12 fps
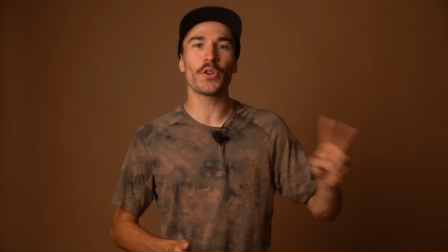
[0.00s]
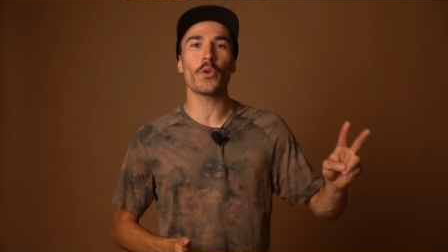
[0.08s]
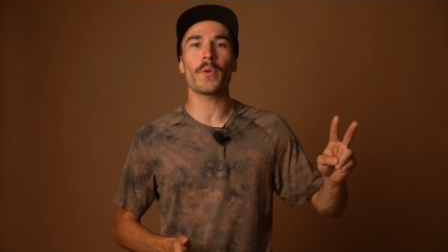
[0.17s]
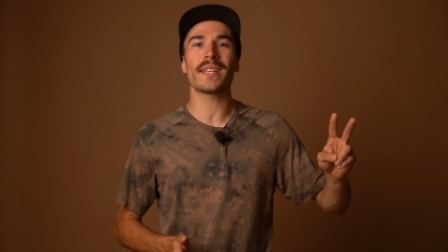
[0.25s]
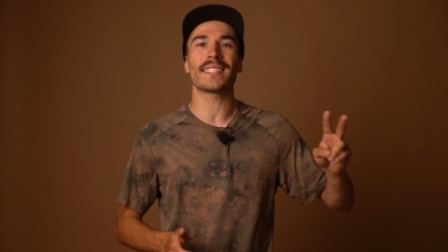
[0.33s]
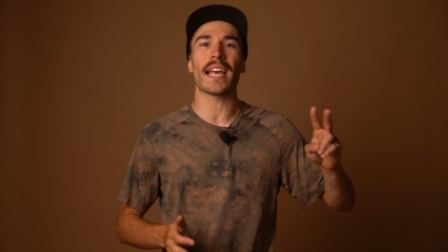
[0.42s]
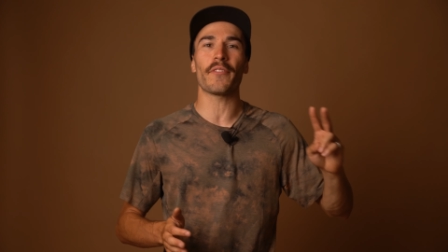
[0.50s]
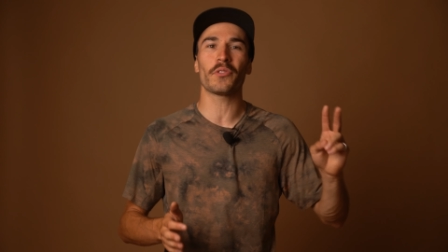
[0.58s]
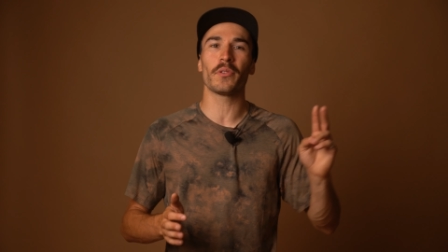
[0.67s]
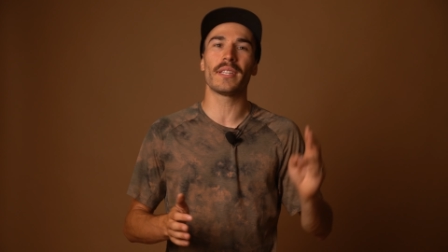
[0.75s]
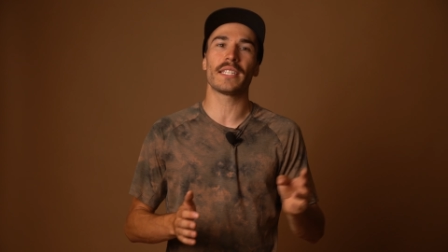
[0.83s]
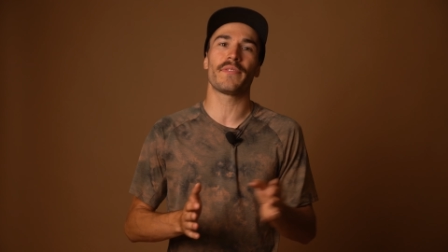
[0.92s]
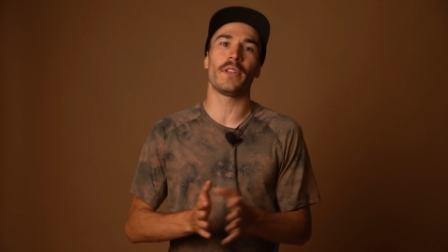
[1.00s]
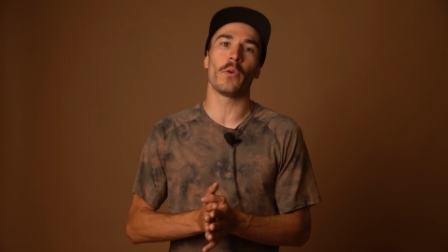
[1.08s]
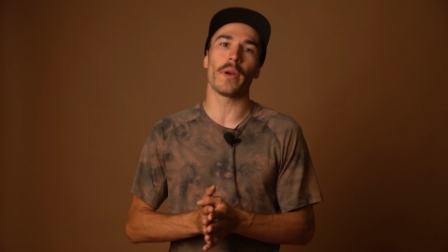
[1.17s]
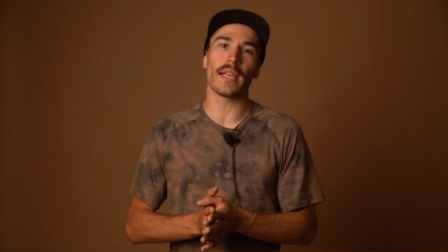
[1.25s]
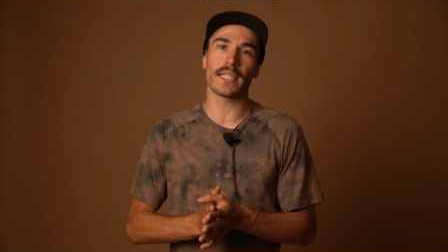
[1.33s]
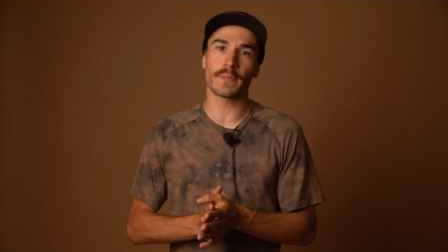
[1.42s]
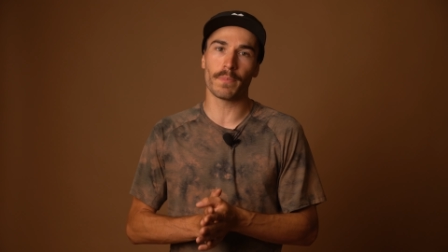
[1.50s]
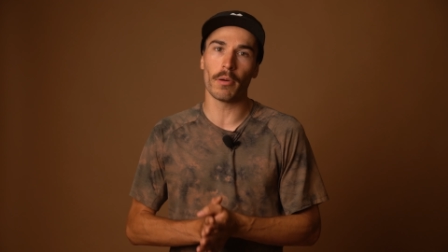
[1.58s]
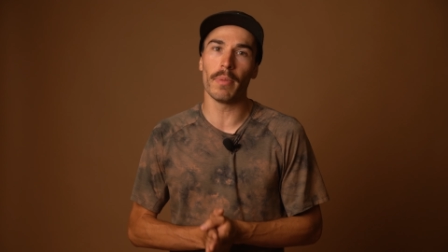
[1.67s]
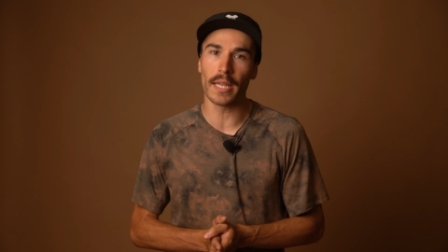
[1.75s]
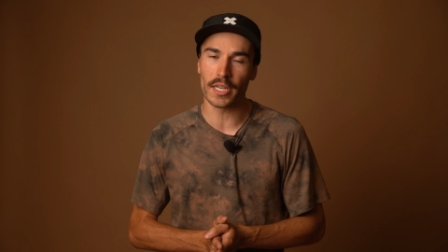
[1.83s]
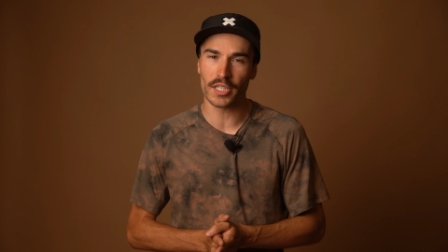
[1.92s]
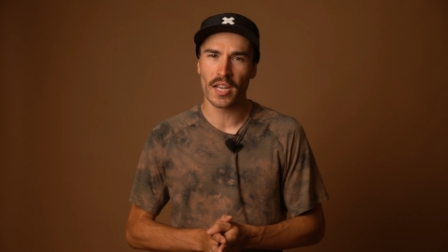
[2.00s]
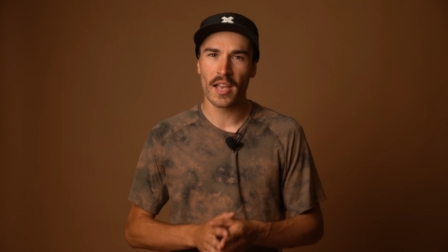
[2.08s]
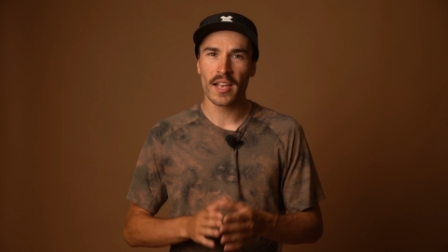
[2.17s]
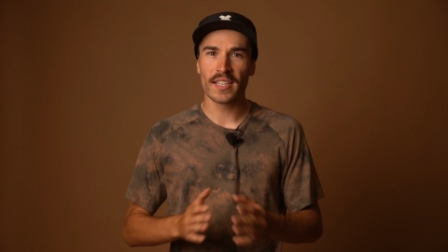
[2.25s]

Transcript: two weeks after this video is published.